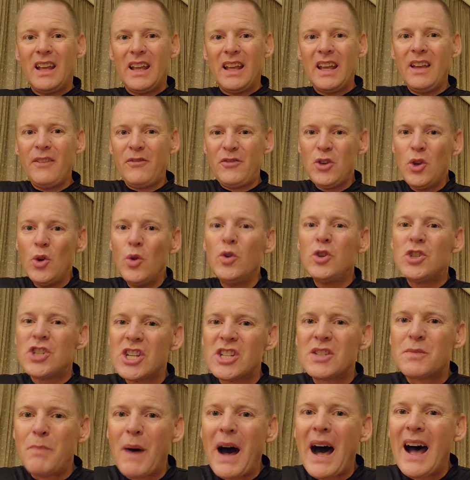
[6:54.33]
if you
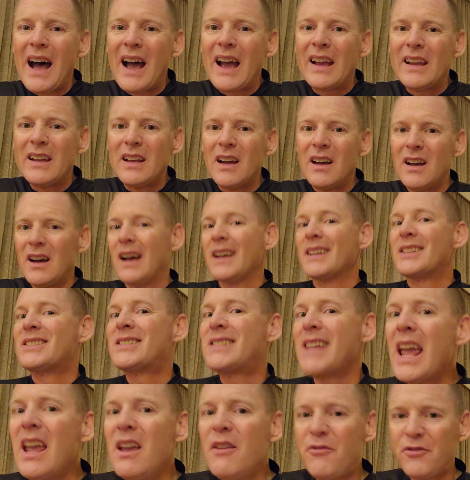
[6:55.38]
just buy a
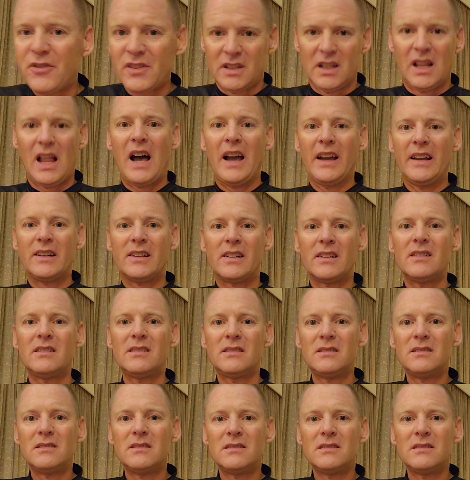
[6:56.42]
safe glider,